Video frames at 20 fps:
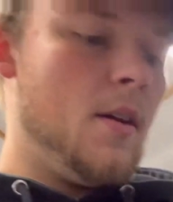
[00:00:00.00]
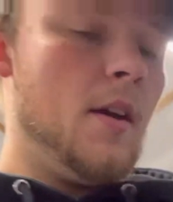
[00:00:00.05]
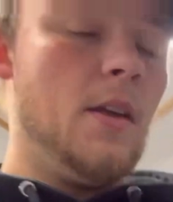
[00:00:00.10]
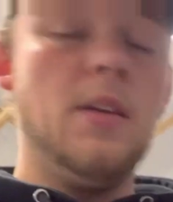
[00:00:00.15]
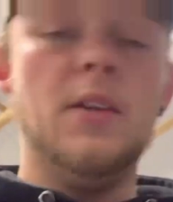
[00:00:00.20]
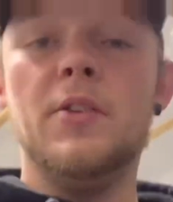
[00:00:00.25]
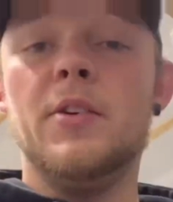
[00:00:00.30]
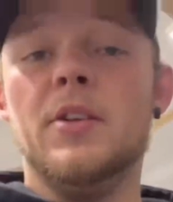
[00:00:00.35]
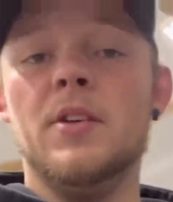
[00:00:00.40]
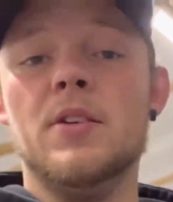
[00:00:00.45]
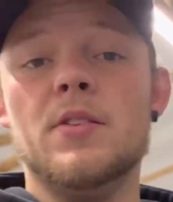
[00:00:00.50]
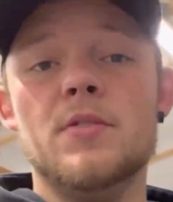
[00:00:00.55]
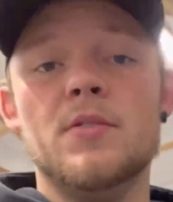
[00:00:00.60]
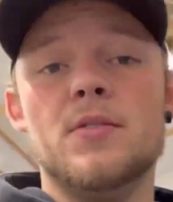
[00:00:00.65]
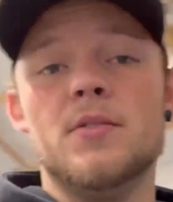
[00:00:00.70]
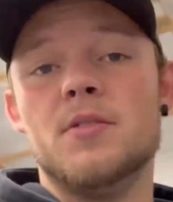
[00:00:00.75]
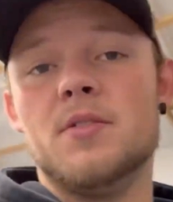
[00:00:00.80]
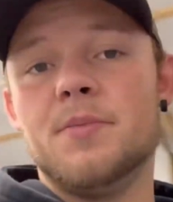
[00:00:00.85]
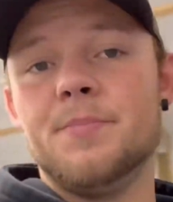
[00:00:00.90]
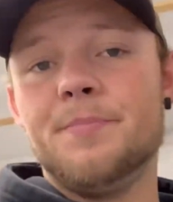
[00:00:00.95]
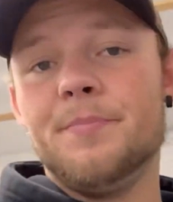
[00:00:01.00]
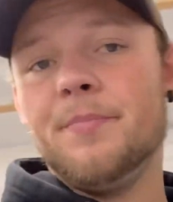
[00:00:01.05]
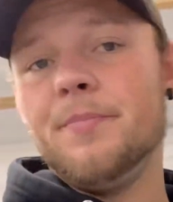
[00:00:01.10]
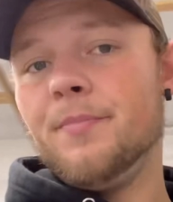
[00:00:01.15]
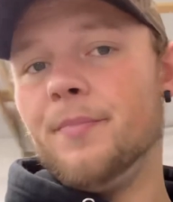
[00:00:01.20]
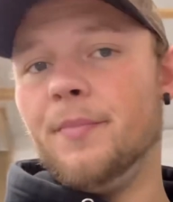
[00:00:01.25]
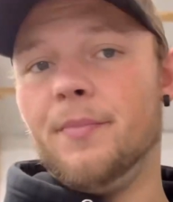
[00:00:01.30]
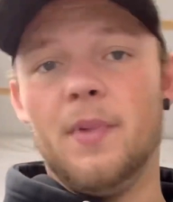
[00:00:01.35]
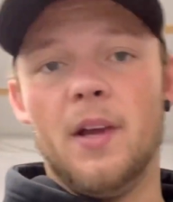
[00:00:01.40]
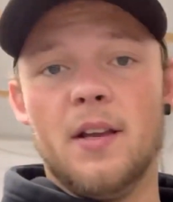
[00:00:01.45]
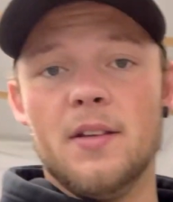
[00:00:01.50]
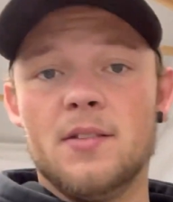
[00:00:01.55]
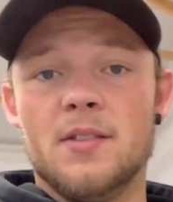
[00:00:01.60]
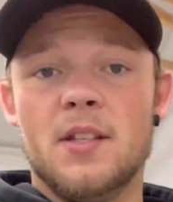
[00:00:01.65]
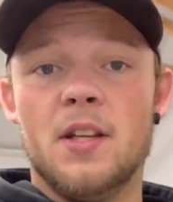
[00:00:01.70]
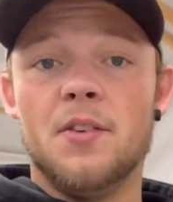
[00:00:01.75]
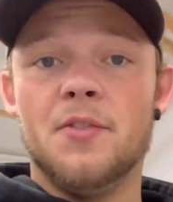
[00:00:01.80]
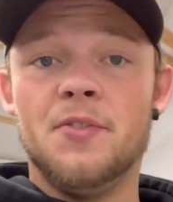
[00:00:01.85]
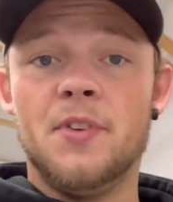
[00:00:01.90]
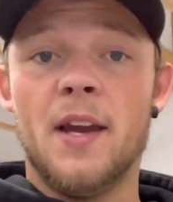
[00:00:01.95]
You can use a
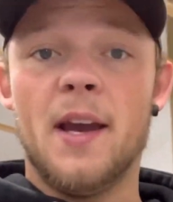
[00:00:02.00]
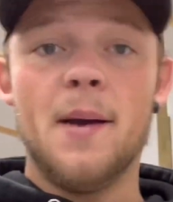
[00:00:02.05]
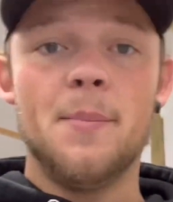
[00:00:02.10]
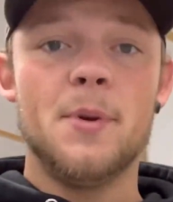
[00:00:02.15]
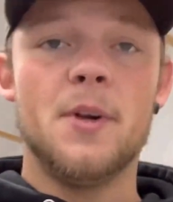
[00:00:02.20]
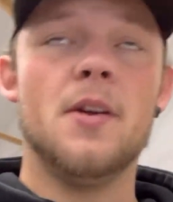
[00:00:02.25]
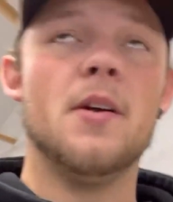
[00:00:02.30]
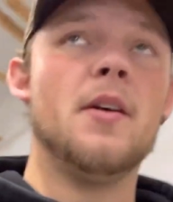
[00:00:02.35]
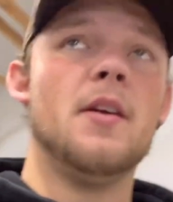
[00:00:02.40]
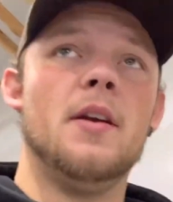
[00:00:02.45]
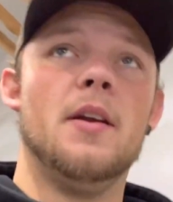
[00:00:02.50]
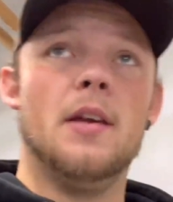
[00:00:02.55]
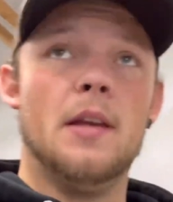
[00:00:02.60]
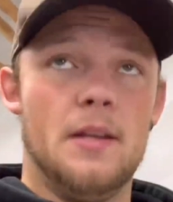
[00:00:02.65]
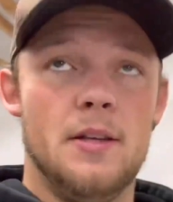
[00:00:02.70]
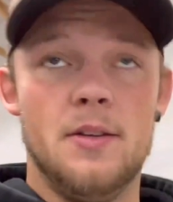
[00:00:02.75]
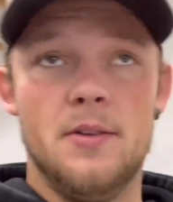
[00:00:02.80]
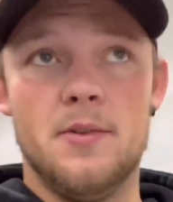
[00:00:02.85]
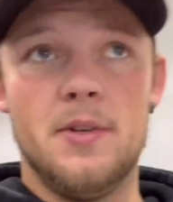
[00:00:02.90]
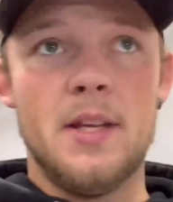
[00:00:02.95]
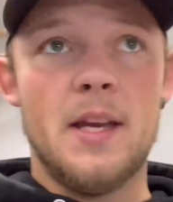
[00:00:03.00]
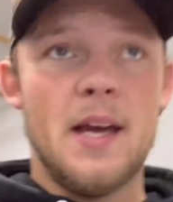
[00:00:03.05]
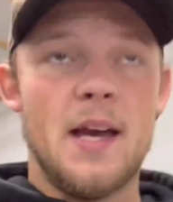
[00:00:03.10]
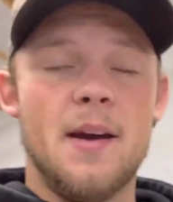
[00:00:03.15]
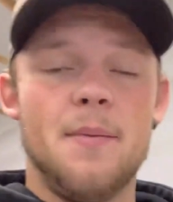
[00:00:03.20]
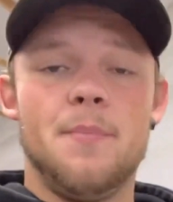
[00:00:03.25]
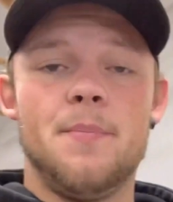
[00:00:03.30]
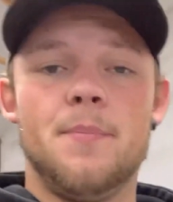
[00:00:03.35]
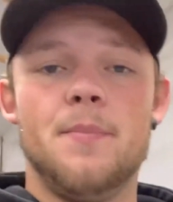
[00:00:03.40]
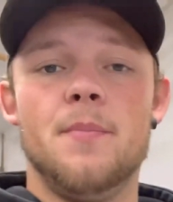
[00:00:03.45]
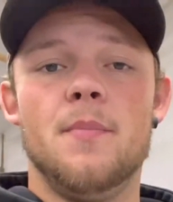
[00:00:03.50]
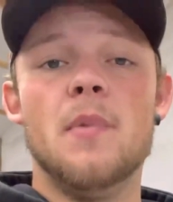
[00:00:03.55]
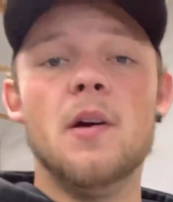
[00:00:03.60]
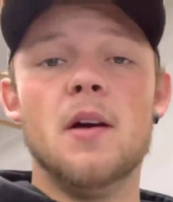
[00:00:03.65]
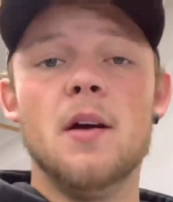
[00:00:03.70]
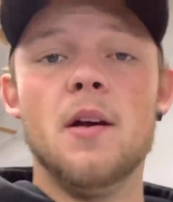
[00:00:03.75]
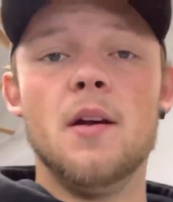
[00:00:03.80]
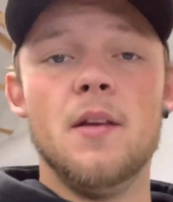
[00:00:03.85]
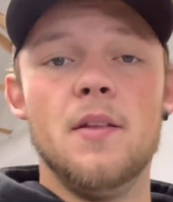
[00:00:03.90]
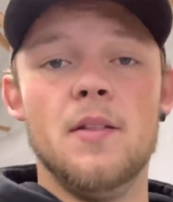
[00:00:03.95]
self tapper, and you tap
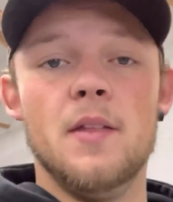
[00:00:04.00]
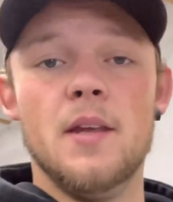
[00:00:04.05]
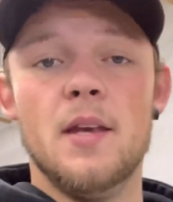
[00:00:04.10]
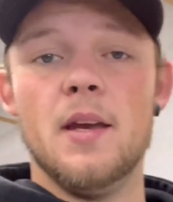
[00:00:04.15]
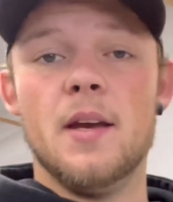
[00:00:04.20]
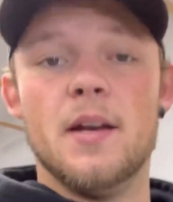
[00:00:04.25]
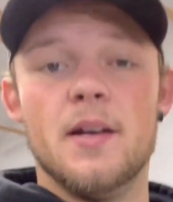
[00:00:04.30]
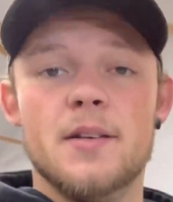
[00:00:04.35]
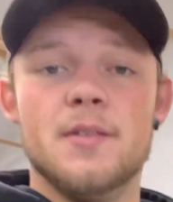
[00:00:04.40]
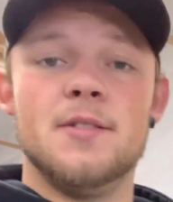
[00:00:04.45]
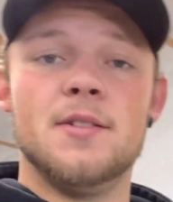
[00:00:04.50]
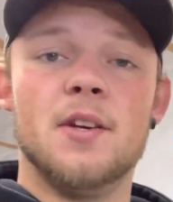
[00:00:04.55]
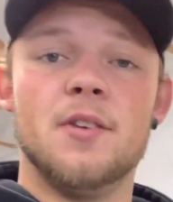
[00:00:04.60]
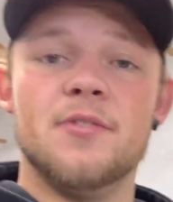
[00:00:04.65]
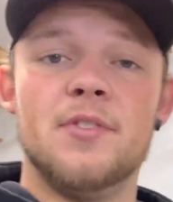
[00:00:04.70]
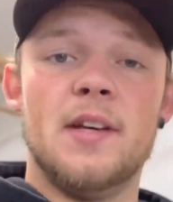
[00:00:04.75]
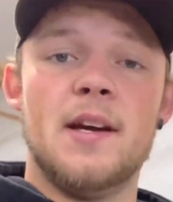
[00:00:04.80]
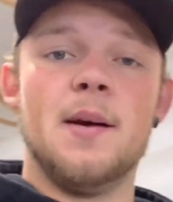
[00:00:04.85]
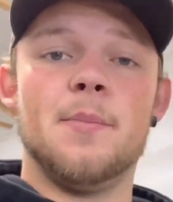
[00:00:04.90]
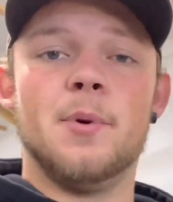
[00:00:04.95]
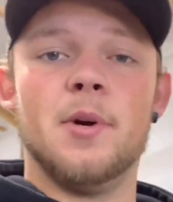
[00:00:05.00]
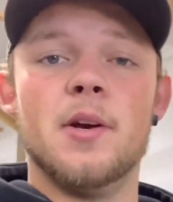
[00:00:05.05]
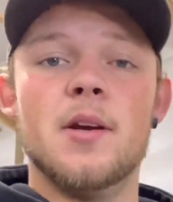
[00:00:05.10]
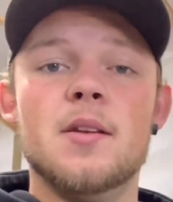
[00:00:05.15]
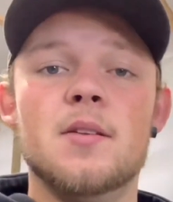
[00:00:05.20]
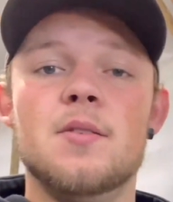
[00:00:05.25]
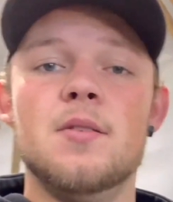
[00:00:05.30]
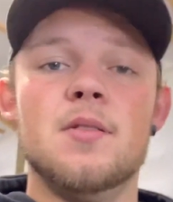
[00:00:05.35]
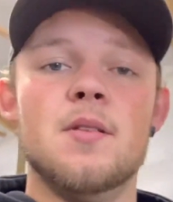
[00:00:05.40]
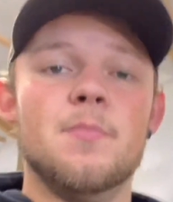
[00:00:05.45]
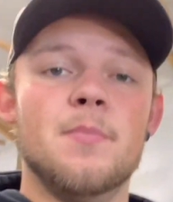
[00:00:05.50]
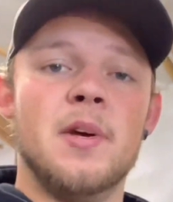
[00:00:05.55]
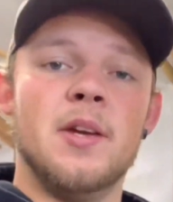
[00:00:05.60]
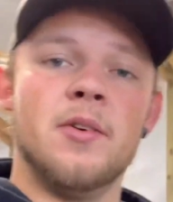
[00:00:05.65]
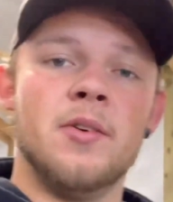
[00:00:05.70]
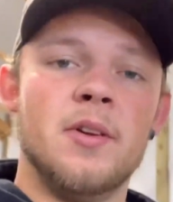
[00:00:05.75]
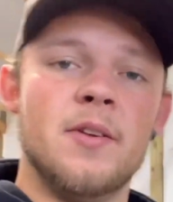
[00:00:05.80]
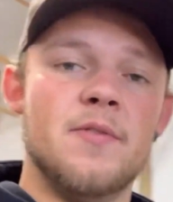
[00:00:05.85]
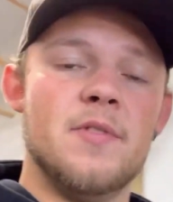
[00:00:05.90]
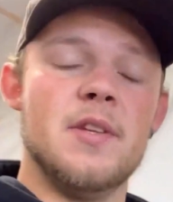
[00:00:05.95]
the self tapper into the
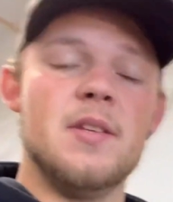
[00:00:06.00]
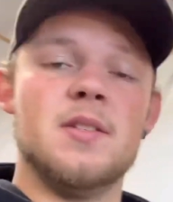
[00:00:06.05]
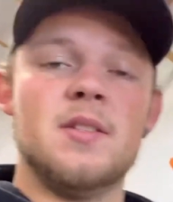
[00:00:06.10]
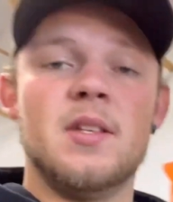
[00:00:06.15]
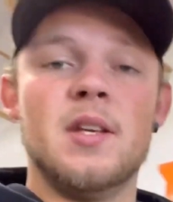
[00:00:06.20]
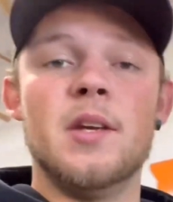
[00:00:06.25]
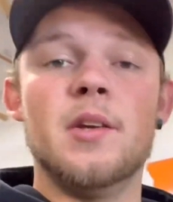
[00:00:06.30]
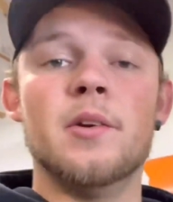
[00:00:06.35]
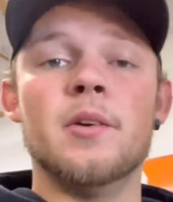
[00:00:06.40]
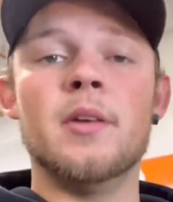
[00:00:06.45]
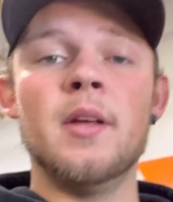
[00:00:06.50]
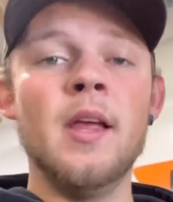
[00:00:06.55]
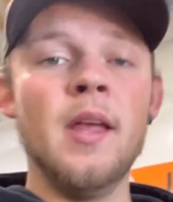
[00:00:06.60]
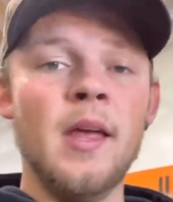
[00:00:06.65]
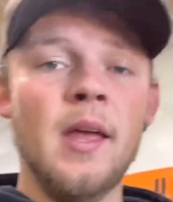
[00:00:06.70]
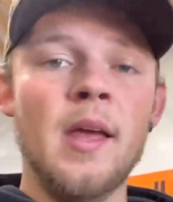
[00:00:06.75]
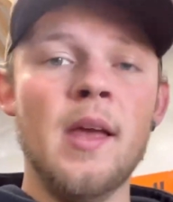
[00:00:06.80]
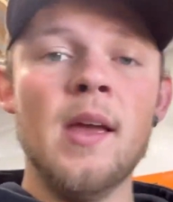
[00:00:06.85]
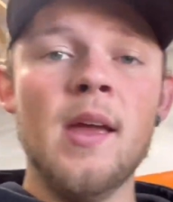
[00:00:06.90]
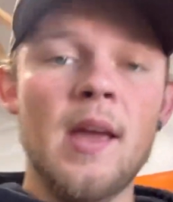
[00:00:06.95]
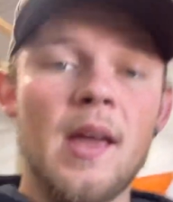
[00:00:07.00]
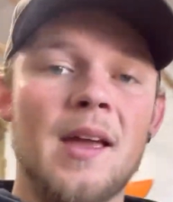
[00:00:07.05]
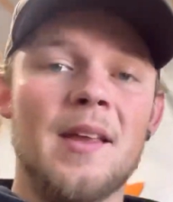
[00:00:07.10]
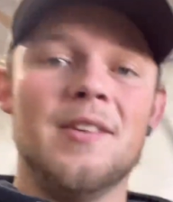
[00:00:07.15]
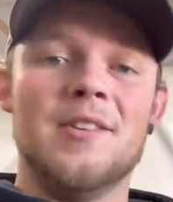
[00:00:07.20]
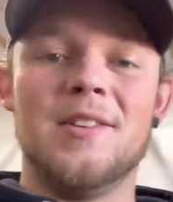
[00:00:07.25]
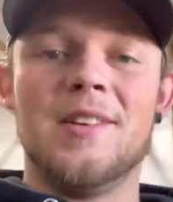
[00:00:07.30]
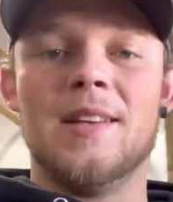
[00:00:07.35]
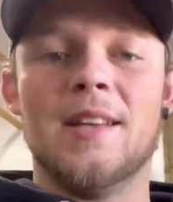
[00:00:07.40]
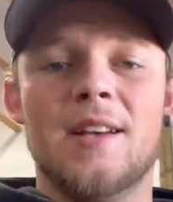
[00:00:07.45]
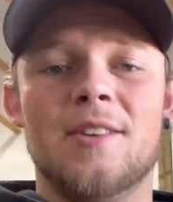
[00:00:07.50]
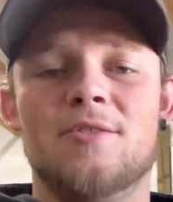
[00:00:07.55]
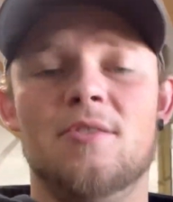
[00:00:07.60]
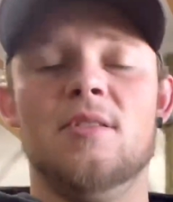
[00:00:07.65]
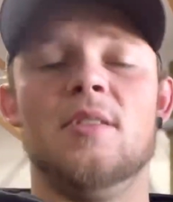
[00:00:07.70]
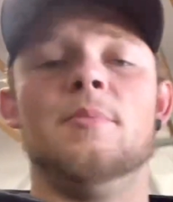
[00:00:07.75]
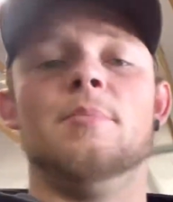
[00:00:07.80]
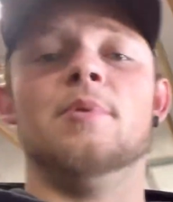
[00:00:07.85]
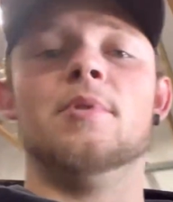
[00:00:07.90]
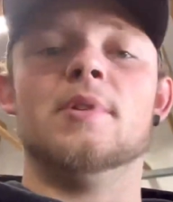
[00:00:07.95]
middle of the seal and you can
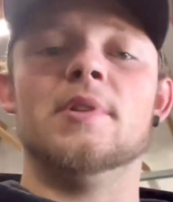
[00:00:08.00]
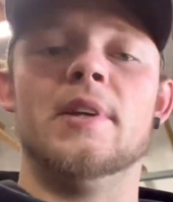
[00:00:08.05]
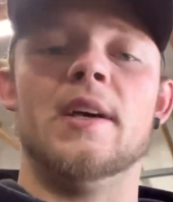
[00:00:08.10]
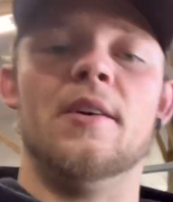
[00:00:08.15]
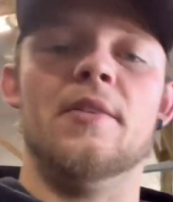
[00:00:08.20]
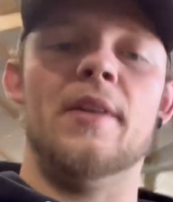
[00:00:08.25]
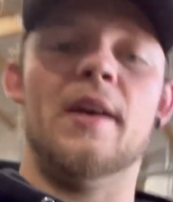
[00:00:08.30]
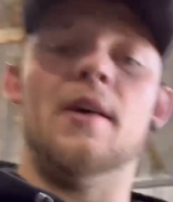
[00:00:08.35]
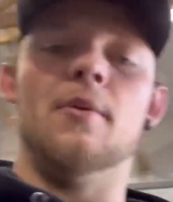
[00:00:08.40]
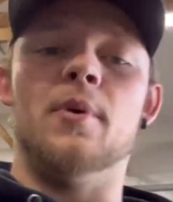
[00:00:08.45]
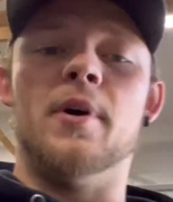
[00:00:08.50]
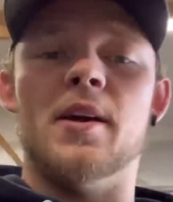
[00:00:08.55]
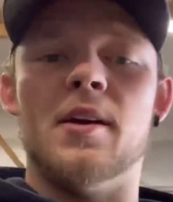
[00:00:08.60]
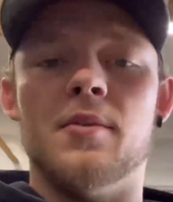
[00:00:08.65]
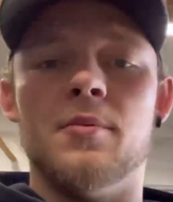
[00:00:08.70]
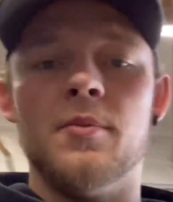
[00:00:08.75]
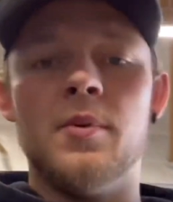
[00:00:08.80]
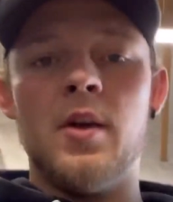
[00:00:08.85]
actually pull it out that way,